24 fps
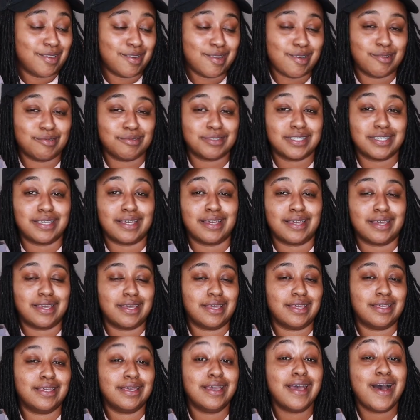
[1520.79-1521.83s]
you know what i'm
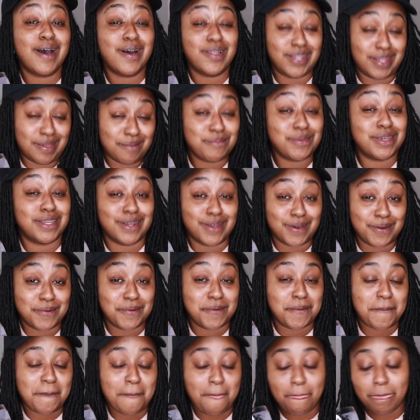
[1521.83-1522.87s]
saying y'all let me
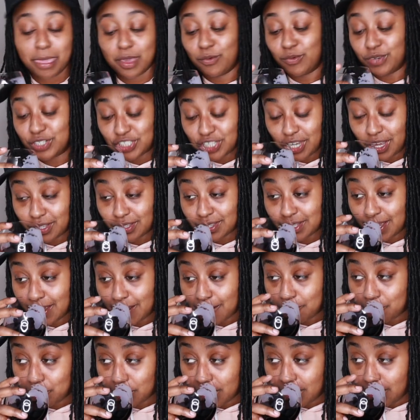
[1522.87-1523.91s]
know what y'all
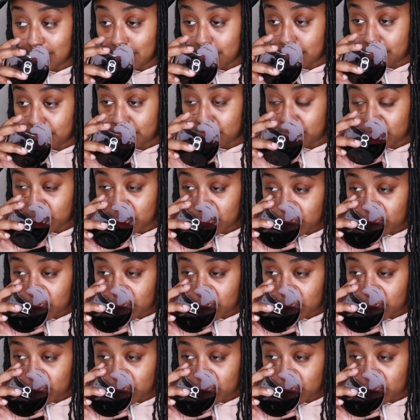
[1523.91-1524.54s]
think um